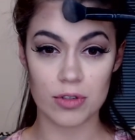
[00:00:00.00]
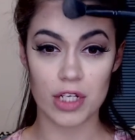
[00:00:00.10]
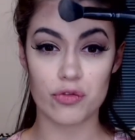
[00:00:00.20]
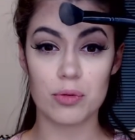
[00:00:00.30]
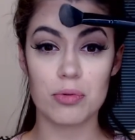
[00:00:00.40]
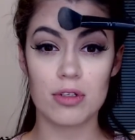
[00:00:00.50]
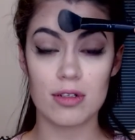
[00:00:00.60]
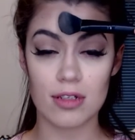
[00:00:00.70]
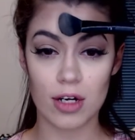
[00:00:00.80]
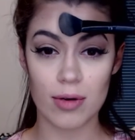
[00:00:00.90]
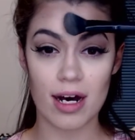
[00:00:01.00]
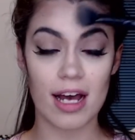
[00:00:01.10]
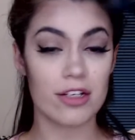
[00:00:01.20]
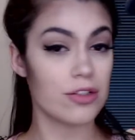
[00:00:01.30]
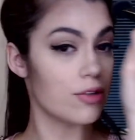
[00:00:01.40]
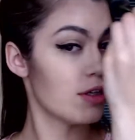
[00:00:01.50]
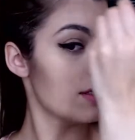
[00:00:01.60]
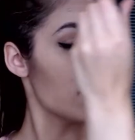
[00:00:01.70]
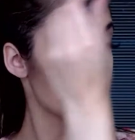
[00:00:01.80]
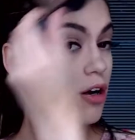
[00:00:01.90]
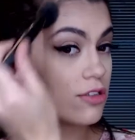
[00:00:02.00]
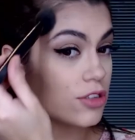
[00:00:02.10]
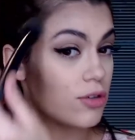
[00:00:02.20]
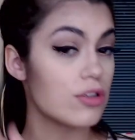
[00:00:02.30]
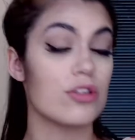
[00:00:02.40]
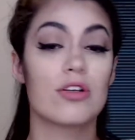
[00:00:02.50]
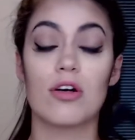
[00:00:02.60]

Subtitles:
If you put it lower and you contour your